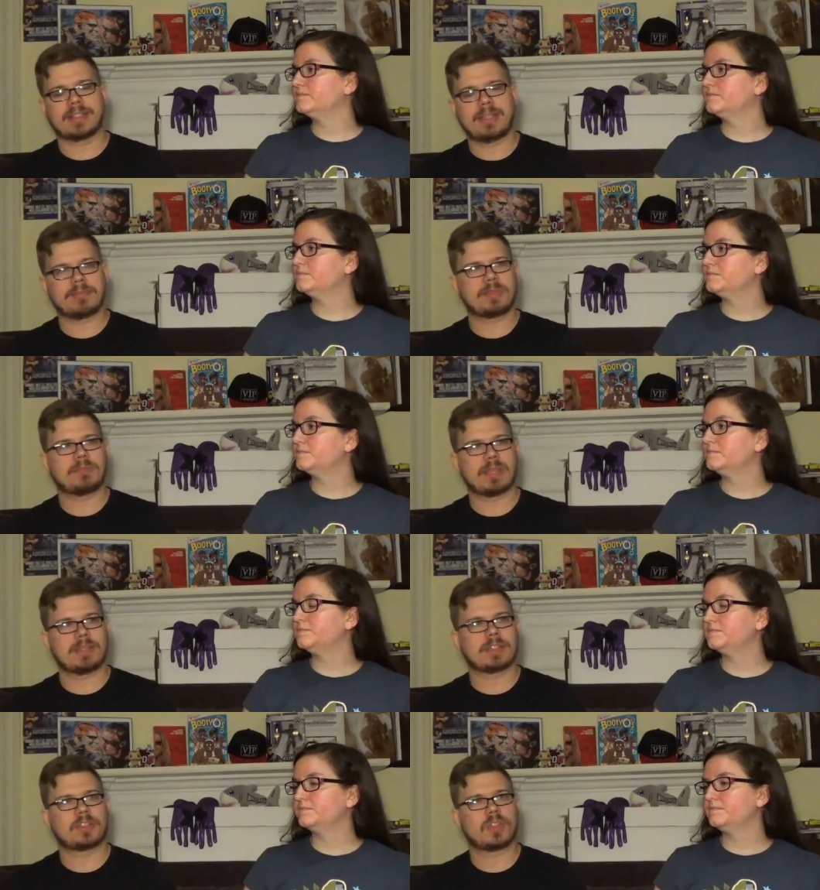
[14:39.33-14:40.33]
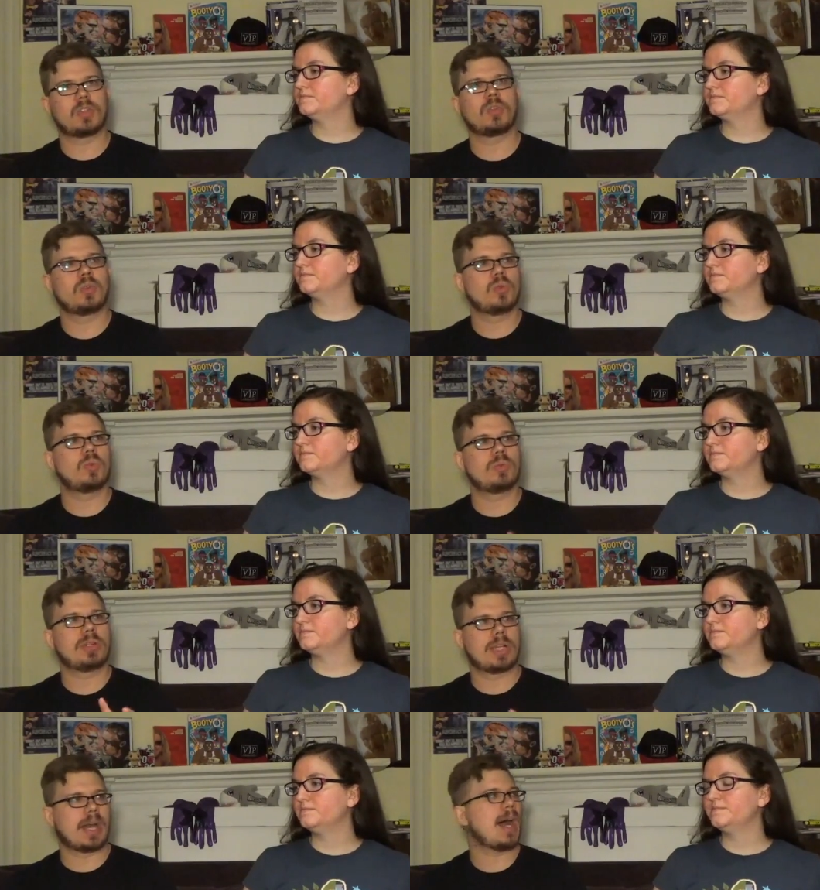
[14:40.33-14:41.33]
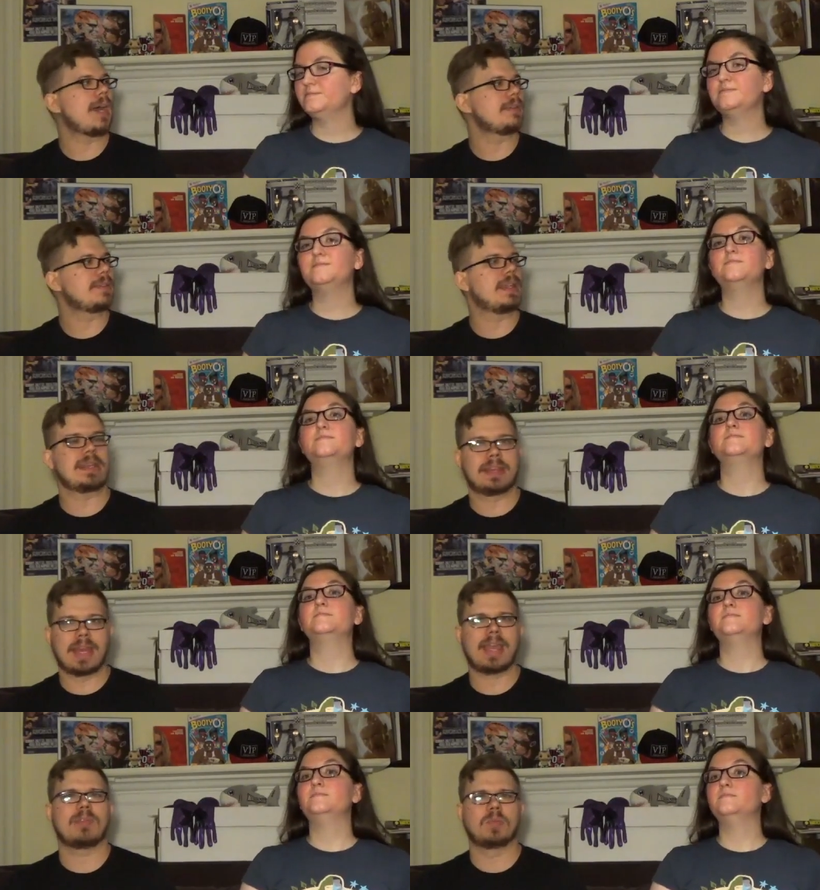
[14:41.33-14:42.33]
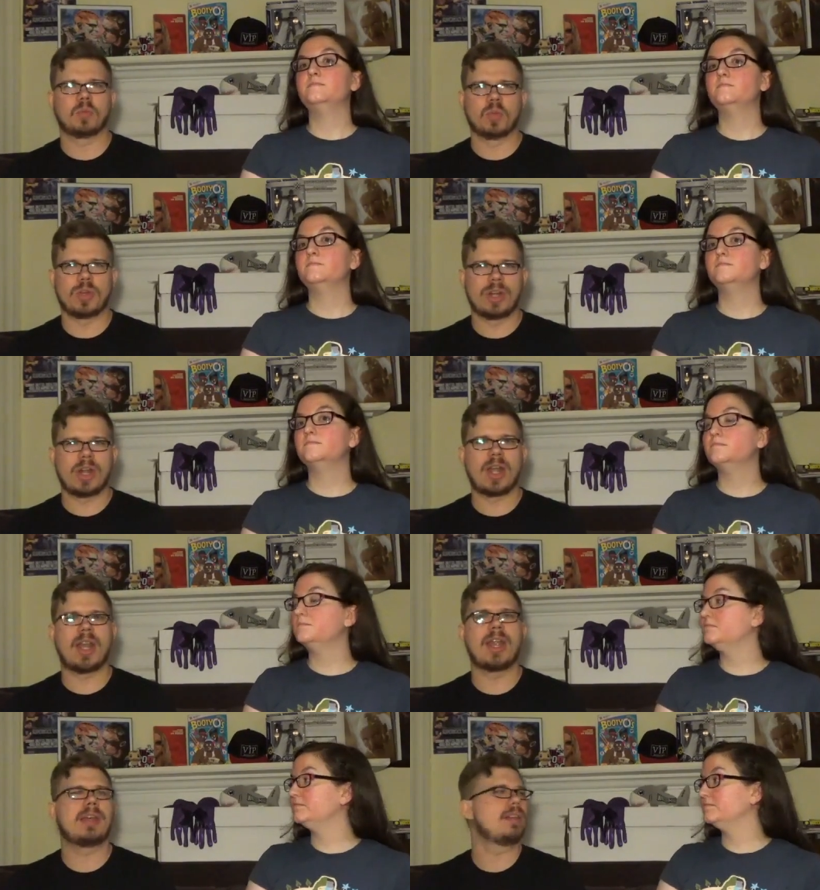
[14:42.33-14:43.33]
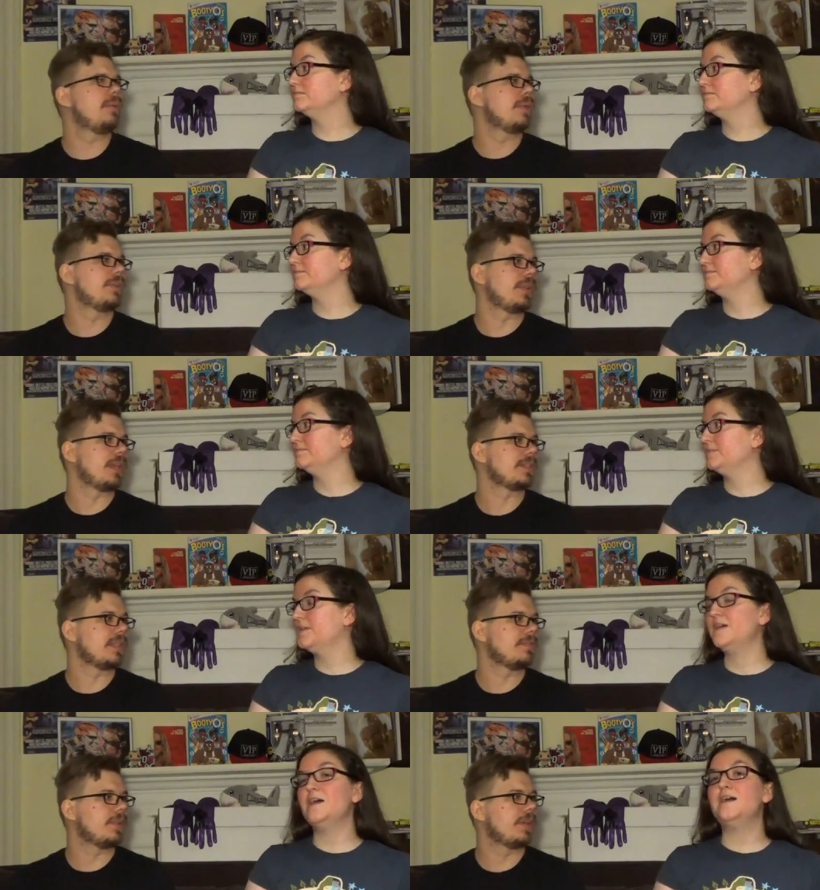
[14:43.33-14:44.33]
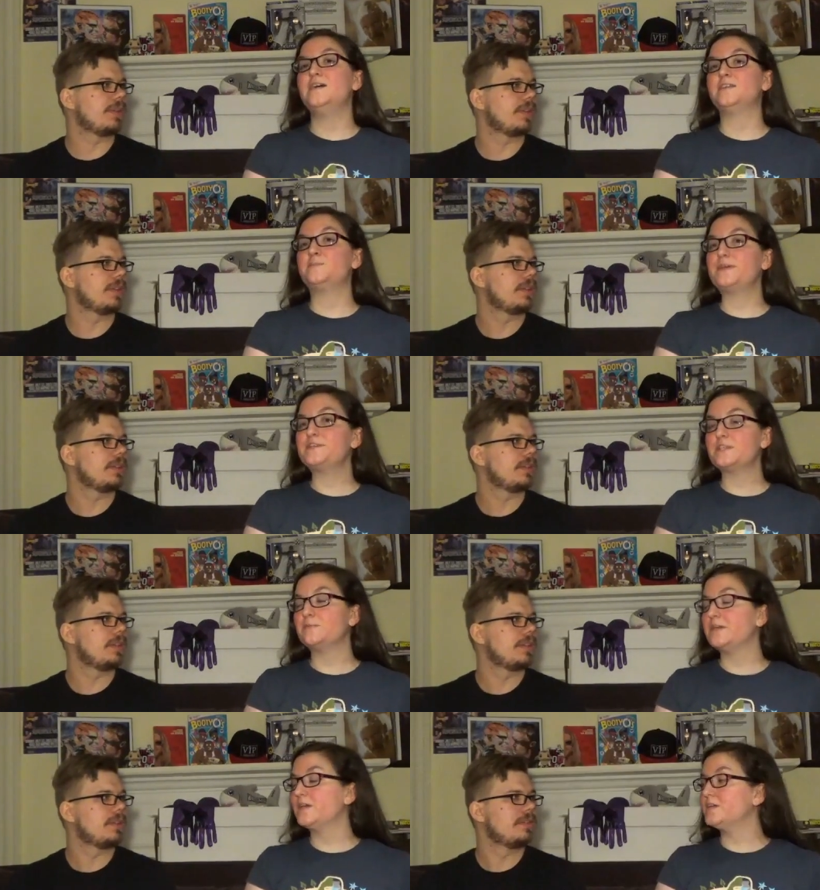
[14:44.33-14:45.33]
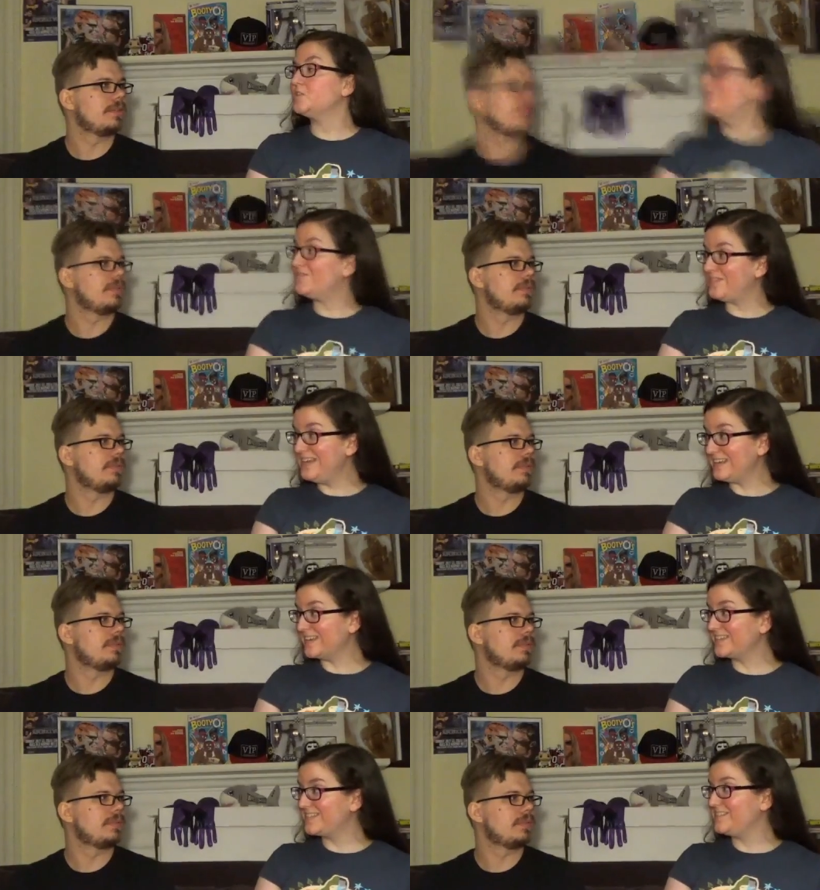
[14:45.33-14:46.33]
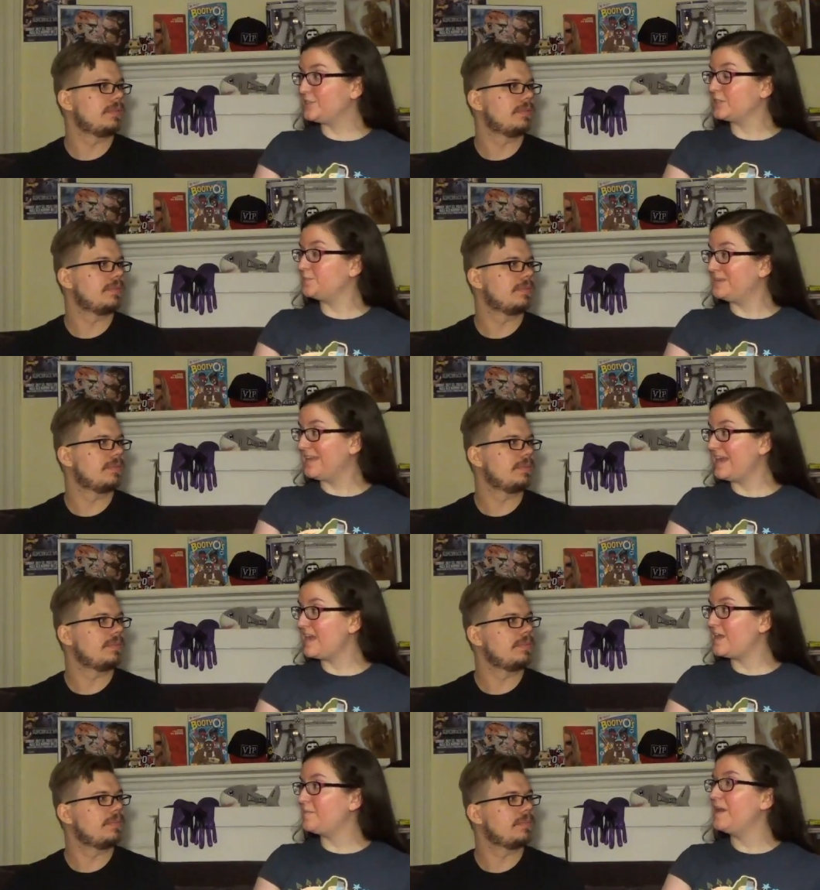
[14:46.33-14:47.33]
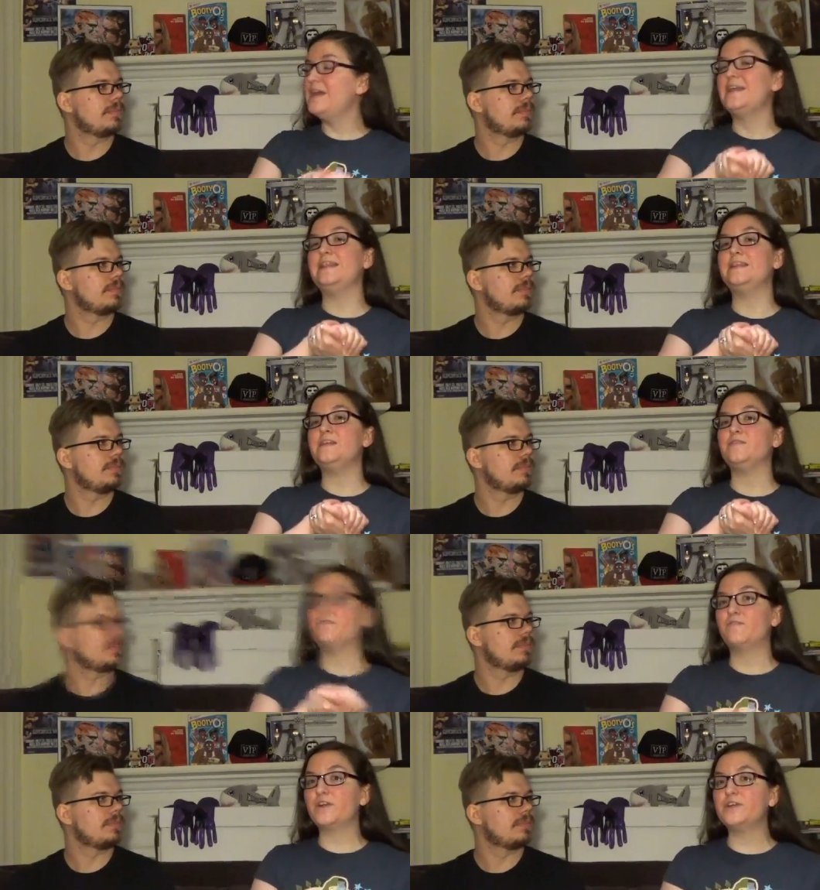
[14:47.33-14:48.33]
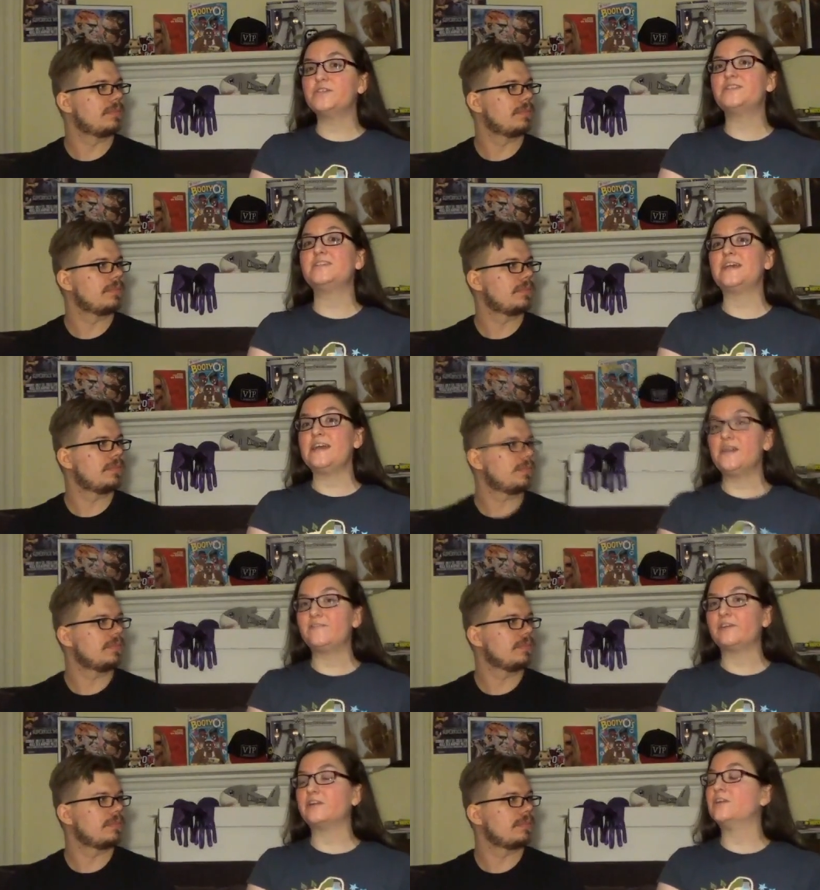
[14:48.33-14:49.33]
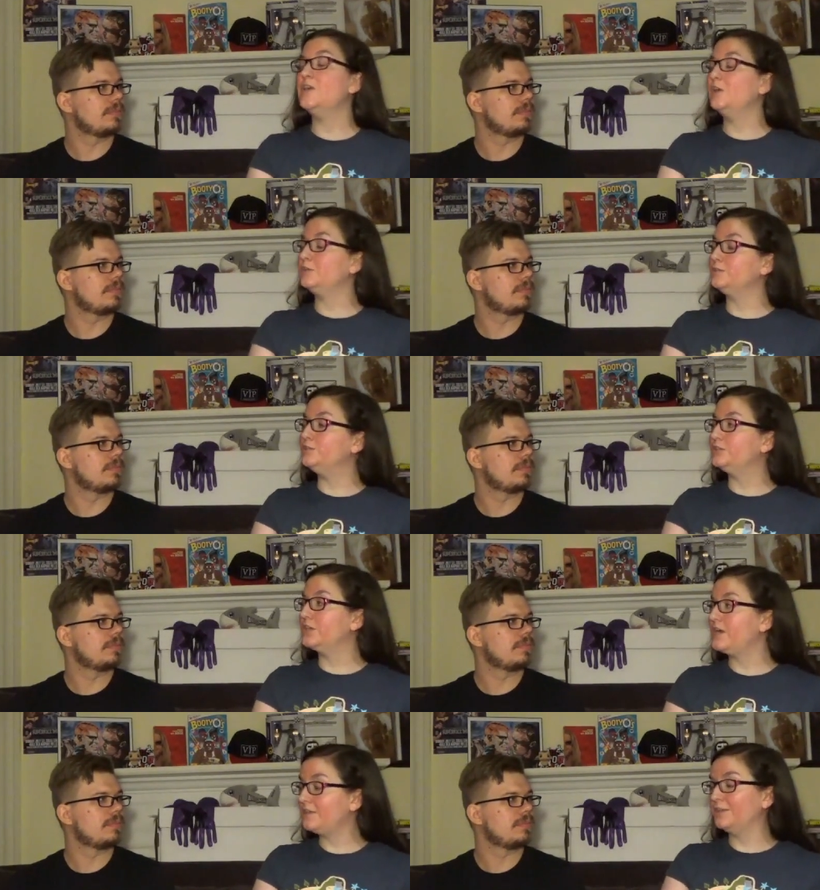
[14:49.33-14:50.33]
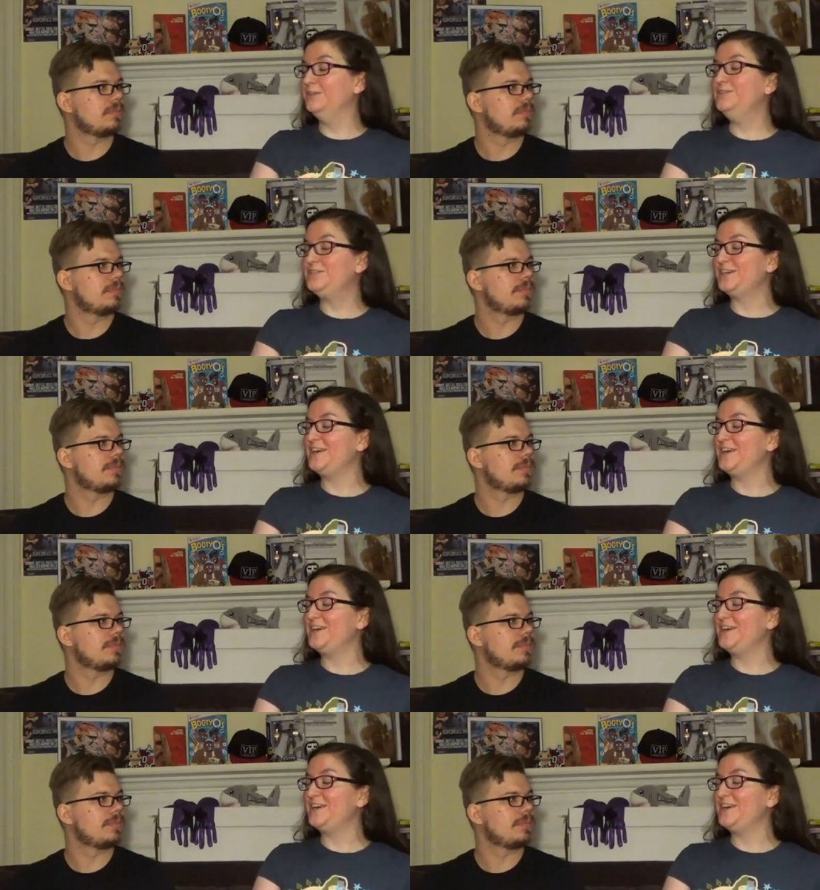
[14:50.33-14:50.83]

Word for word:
Speaker 1: seem to be the two guys that they really want to do a lot of stuff with. Especially
Speaker 2: because Fenix just became the first ever Lucha Lucha